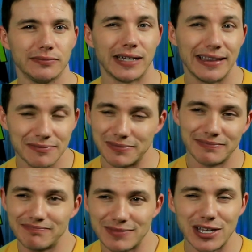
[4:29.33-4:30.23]
And
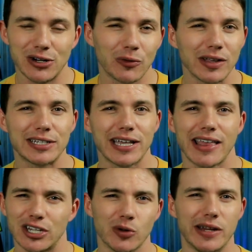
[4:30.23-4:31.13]
you don't really say
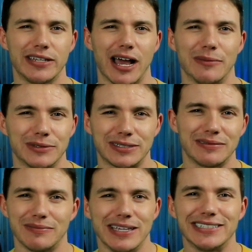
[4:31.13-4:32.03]
that too many times
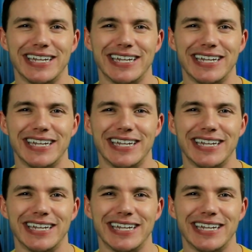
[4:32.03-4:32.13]
these